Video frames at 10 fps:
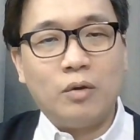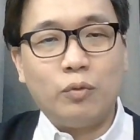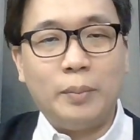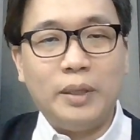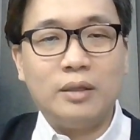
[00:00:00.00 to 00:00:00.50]

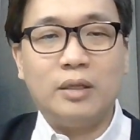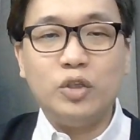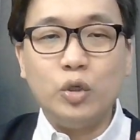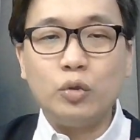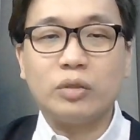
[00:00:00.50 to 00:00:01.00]
will be the
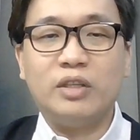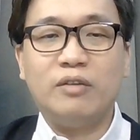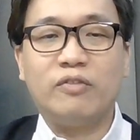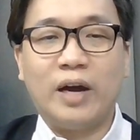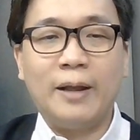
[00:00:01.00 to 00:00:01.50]
use of
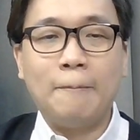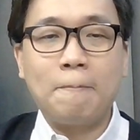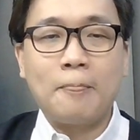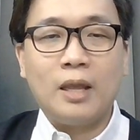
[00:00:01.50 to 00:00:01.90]
DeFi